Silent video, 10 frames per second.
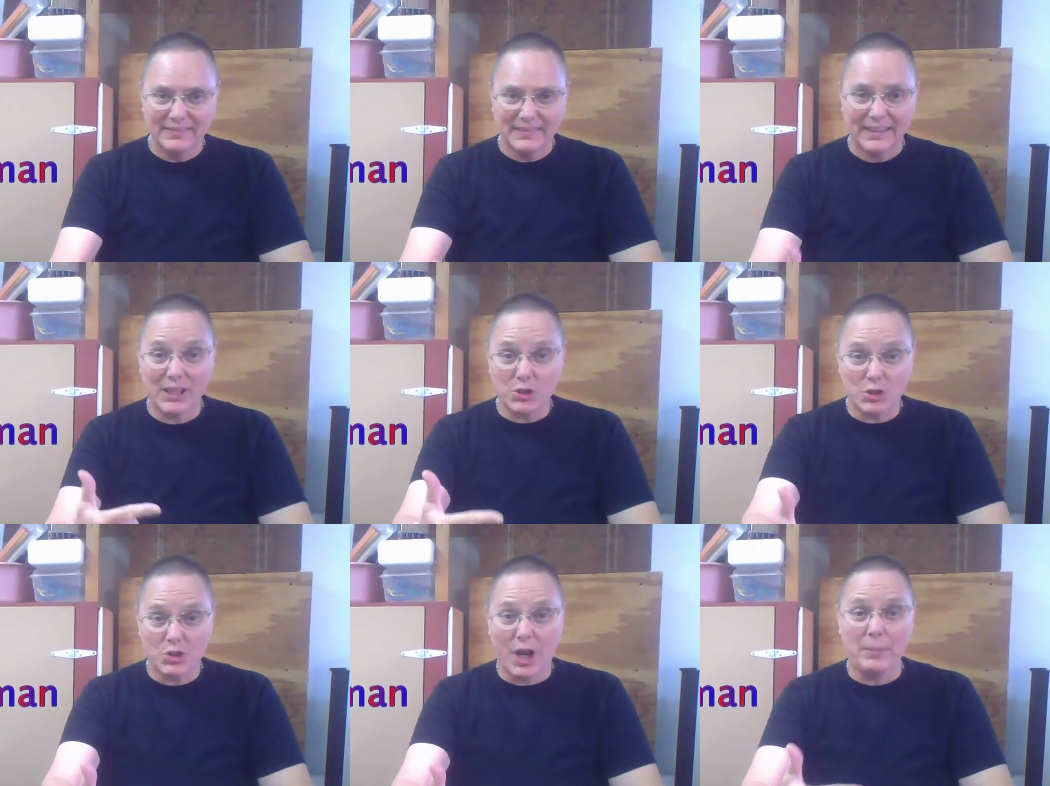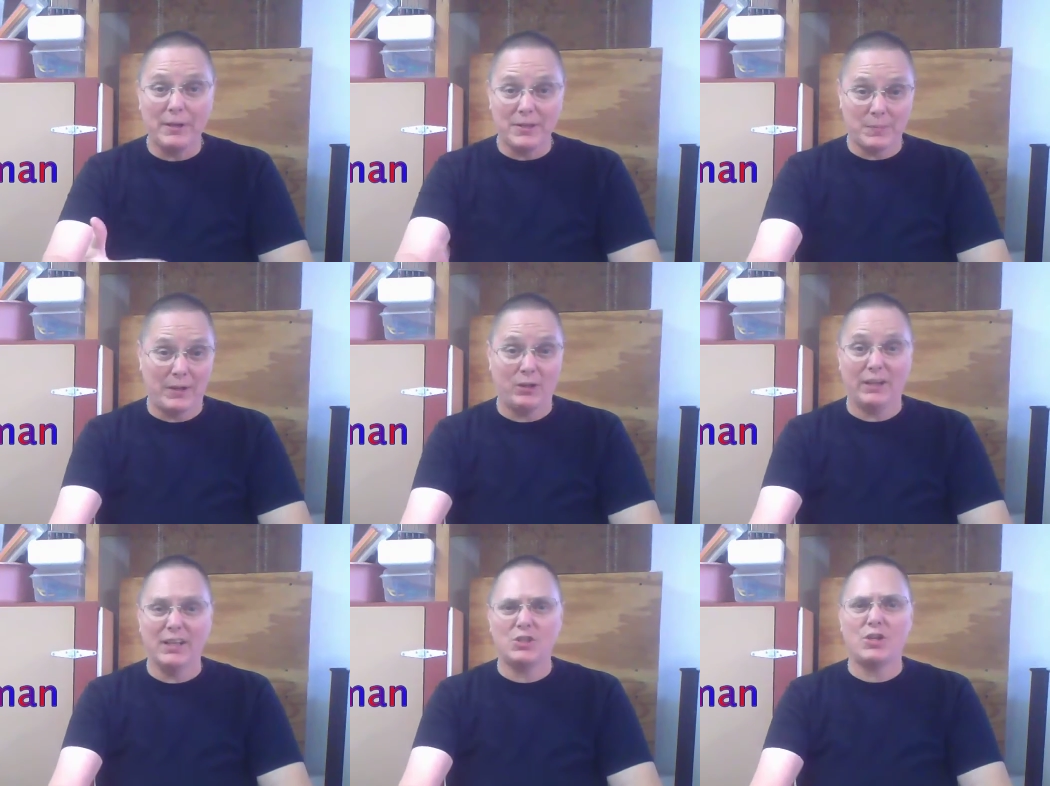Kitchen Shaman is my
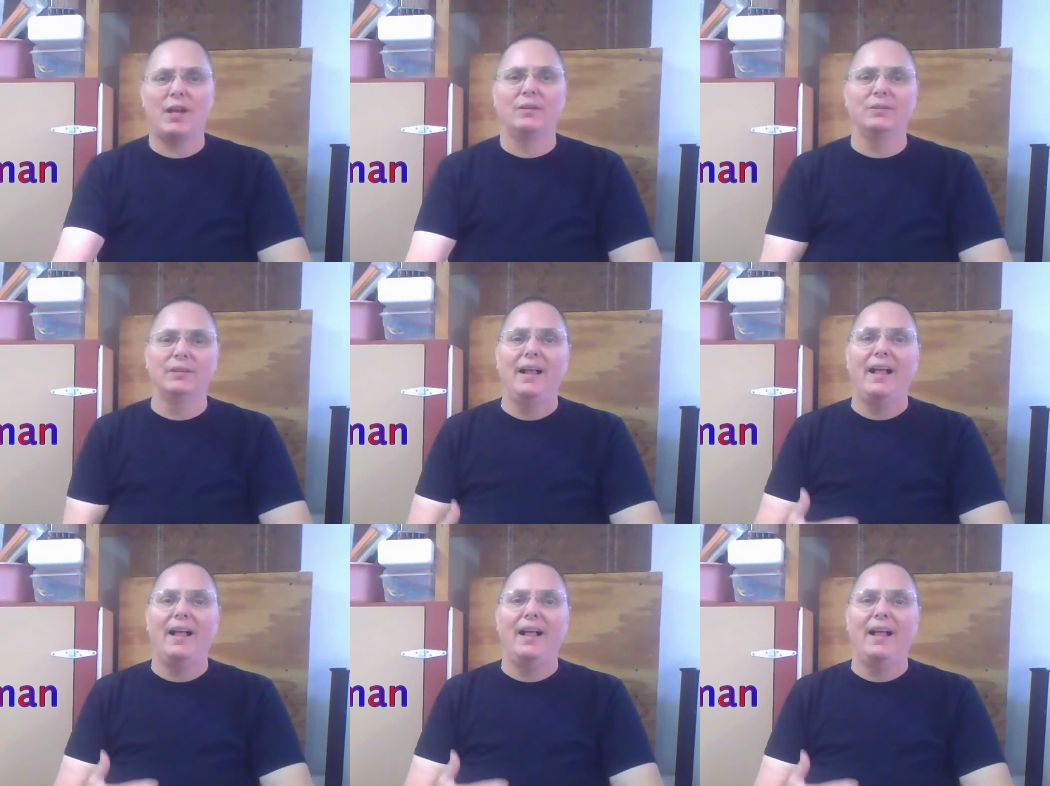cooking channel